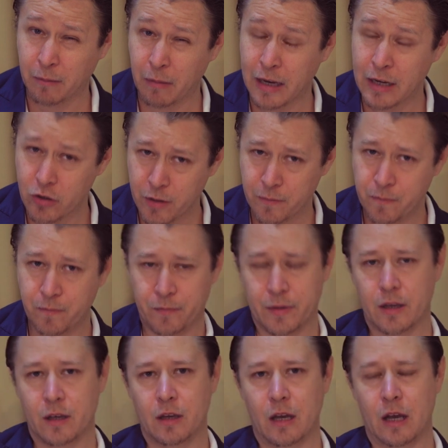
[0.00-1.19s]
major,
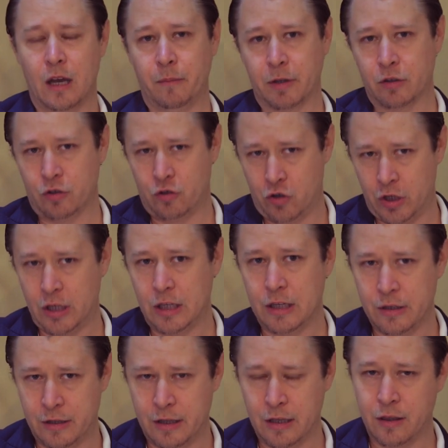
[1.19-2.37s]
because G
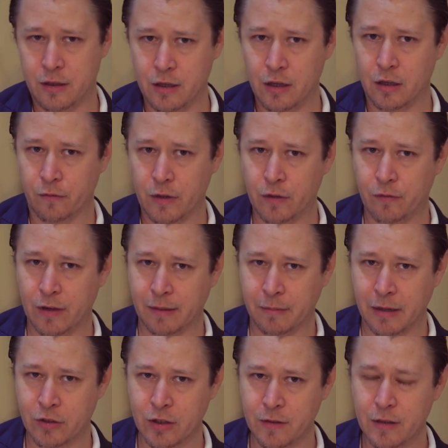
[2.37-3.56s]
is the third of E flat
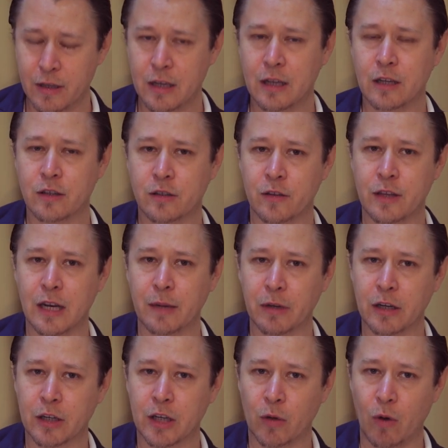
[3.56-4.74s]
major. So then I'm going
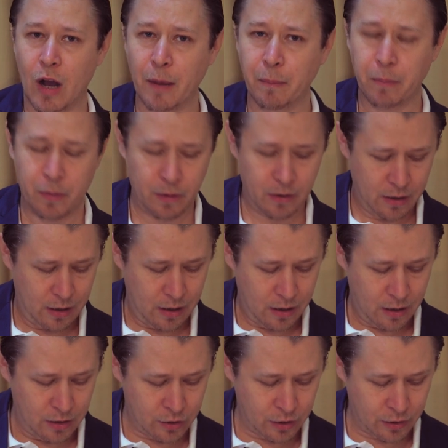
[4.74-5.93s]
to go up
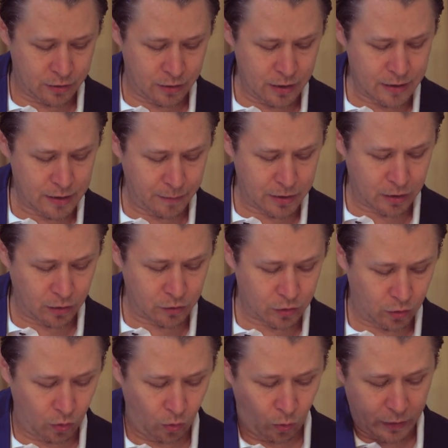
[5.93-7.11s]
just 3 semitones,
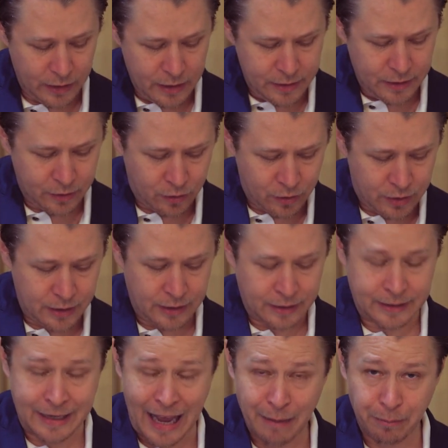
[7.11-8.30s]
or easier to see a
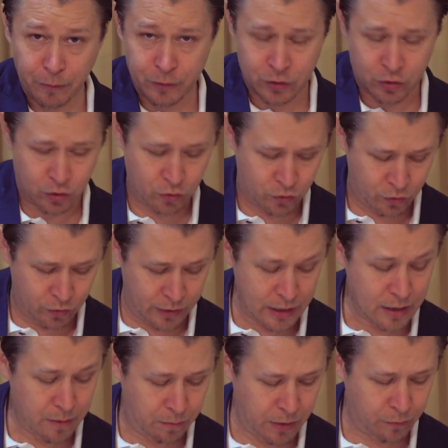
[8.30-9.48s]
gap of 2 to the
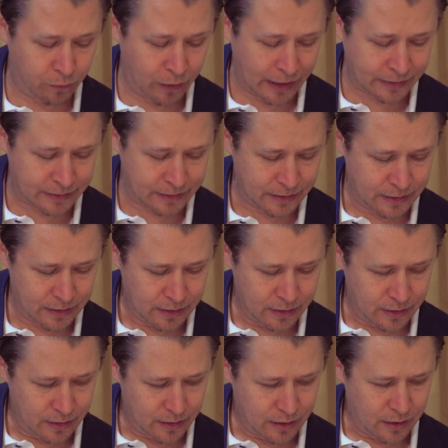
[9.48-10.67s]
B flat.
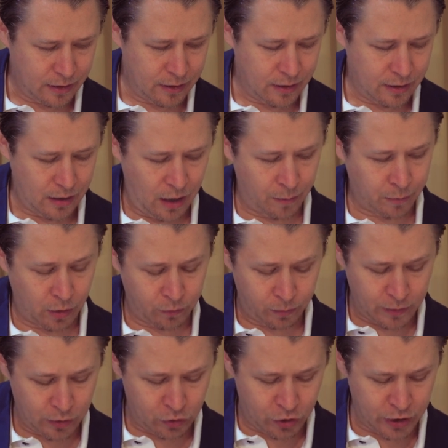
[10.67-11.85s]
I'm going from
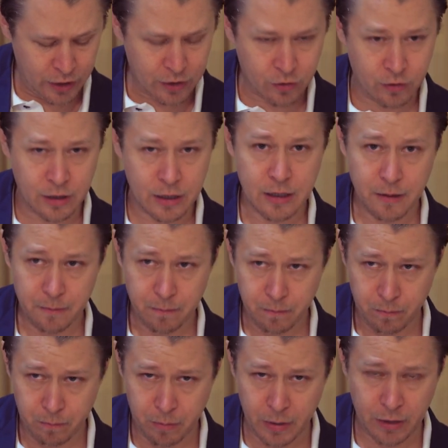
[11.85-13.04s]
the G to the
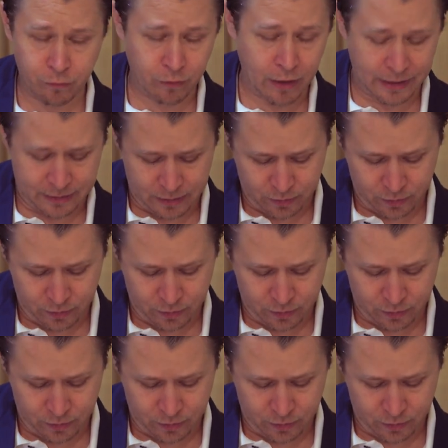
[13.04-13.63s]
B flat.